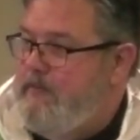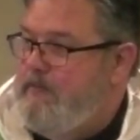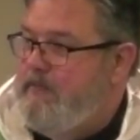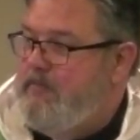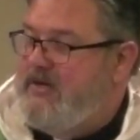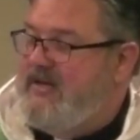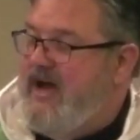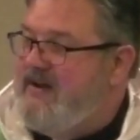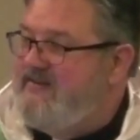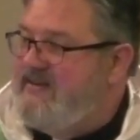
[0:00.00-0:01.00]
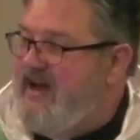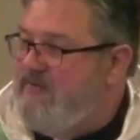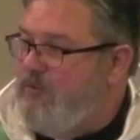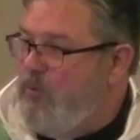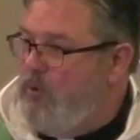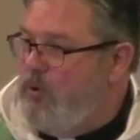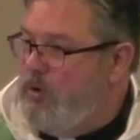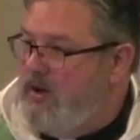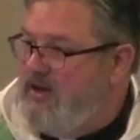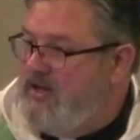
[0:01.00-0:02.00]
But God is a God of
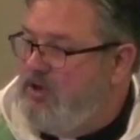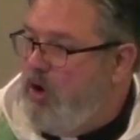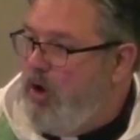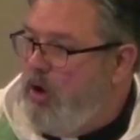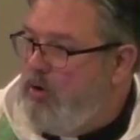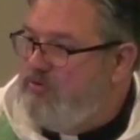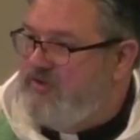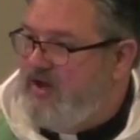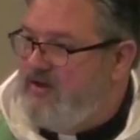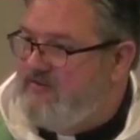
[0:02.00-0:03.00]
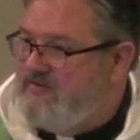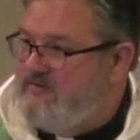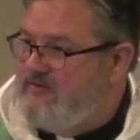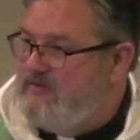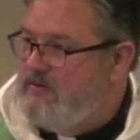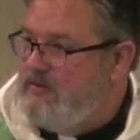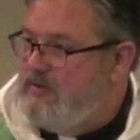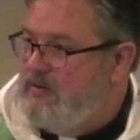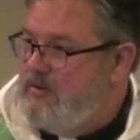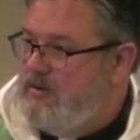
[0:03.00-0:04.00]
order, and He calls us
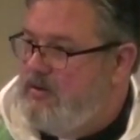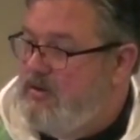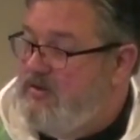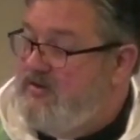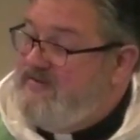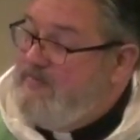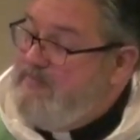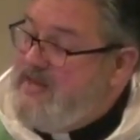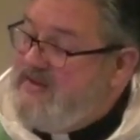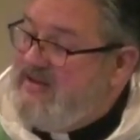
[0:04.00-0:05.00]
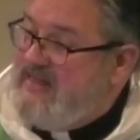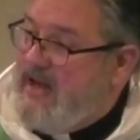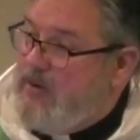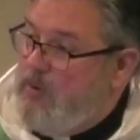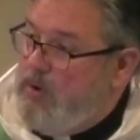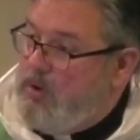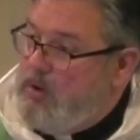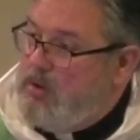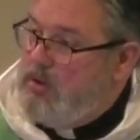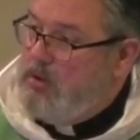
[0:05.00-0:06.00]
to submit to that order.
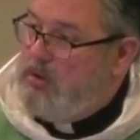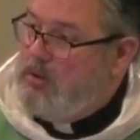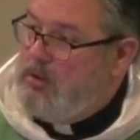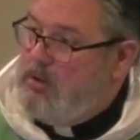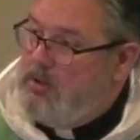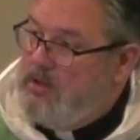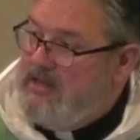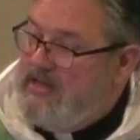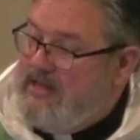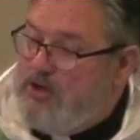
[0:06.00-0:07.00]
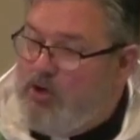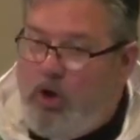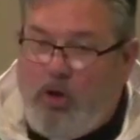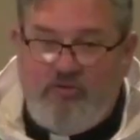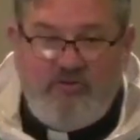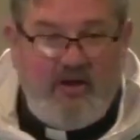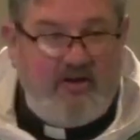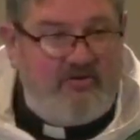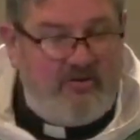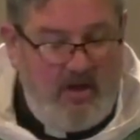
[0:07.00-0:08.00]
And He calls
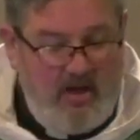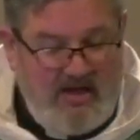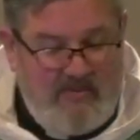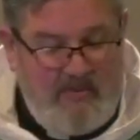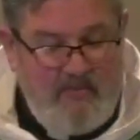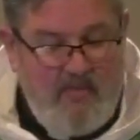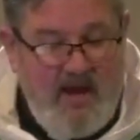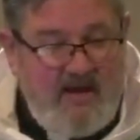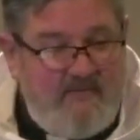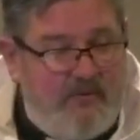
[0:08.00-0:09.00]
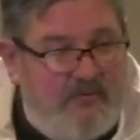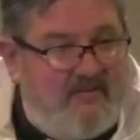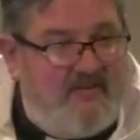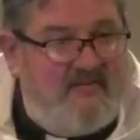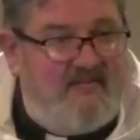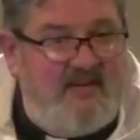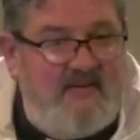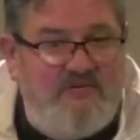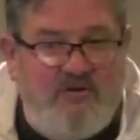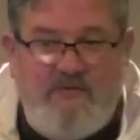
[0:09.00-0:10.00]
us to be mindful that these
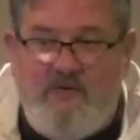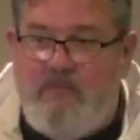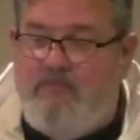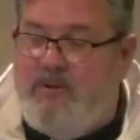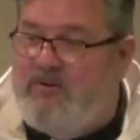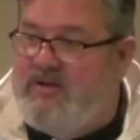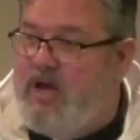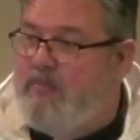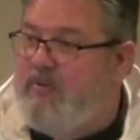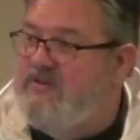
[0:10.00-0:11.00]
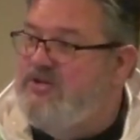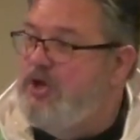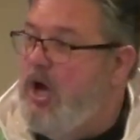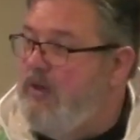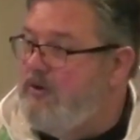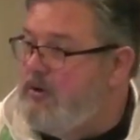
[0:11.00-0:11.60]
gifts are for the building up of each other,